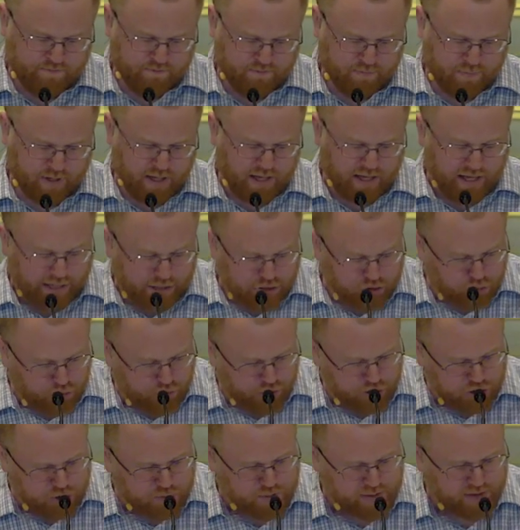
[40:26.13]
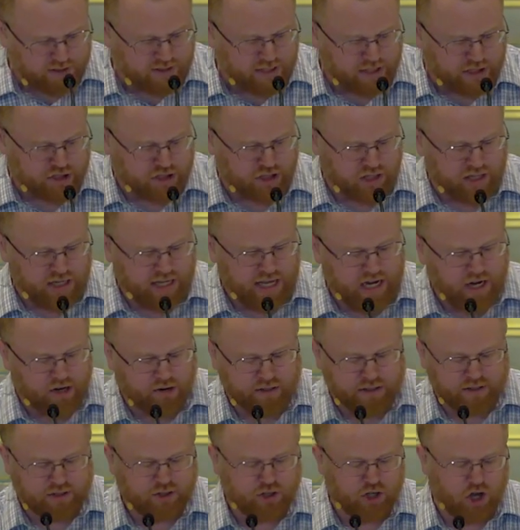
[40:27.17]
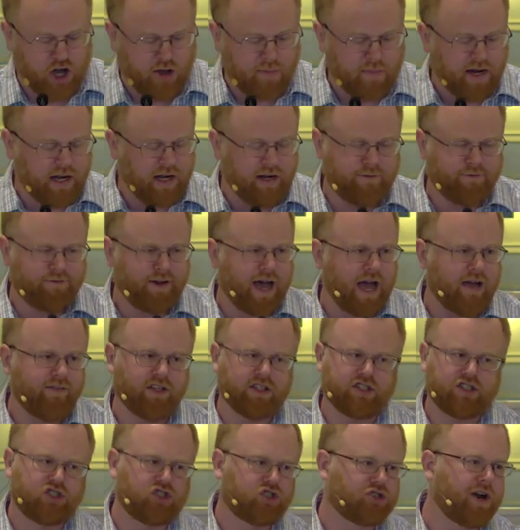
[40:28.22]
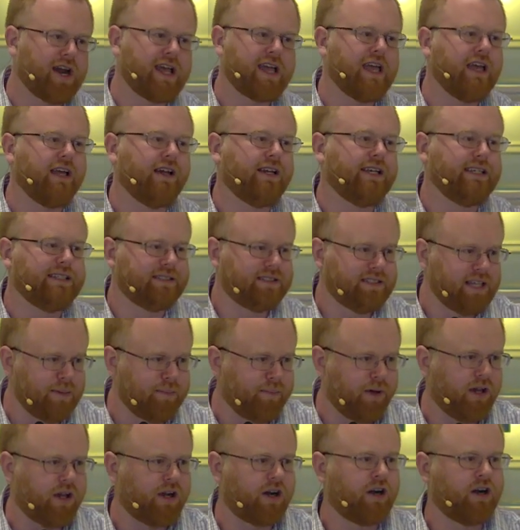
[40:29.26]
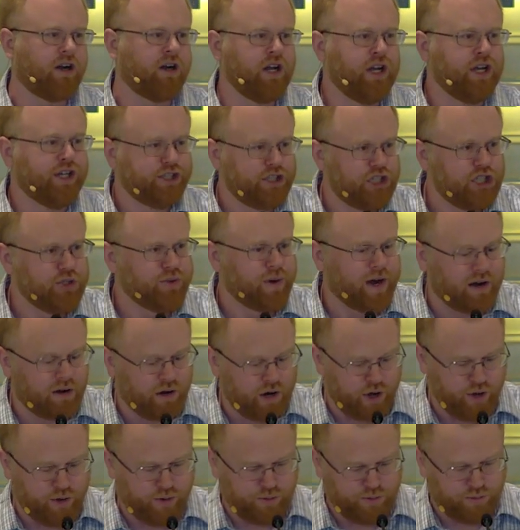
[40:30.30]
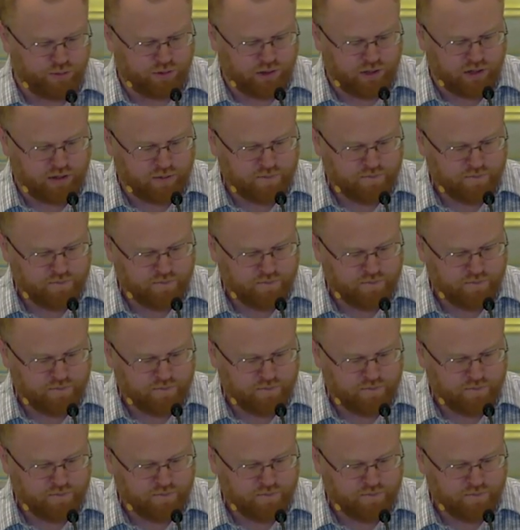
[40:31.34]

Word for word: Israel's position here in Psalm 85 is strikingly similar to our own